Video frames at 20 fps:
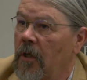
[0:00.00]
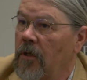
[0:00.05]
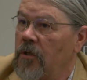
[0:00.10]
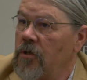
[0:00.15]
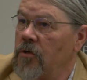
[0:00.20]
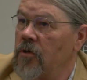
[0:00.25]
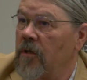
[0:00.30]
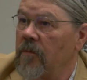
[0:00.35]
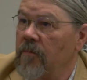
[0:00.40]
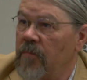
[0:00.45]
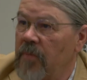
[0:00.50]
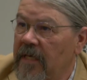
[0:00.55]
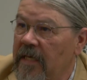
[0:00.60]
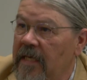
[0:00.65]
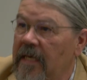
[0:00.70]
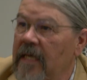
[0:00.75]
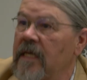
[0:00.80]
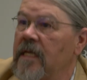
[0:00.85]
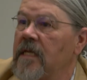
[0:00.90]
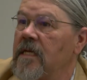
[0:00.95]
you can
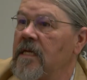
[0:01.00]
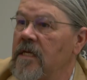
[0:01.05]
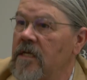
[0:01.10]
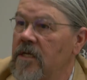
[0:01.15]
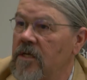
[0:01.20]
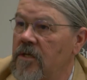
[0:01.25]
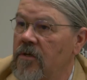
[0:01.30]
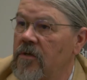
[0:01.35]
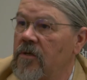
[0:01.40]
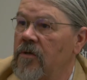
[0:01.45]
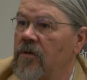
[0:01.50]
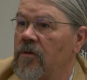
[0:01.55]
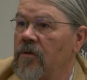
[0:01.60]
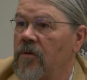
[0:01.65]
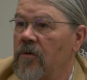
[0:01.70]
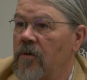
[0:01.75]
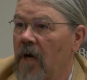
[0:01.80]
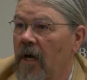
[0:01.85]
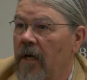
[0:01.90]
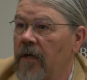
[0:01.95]
begin
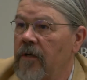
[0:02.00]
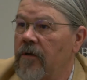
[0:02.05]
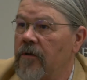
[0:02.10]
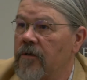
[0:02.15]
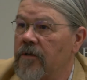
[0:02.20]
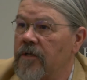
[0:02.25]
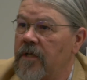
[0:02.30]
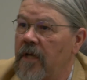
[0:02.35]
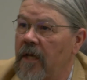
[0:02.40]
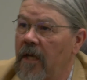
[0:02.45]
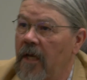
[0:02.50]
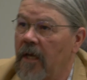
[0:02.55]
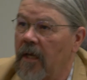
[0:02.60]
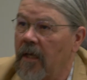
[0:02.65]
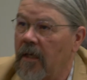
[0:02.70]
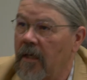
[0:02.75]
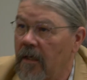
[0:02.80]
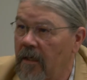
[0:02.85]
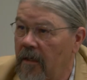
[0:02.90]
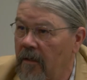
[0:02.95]
to
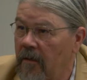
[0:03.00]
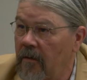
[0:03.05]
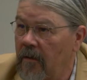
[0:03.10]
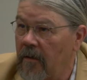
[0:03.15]
understand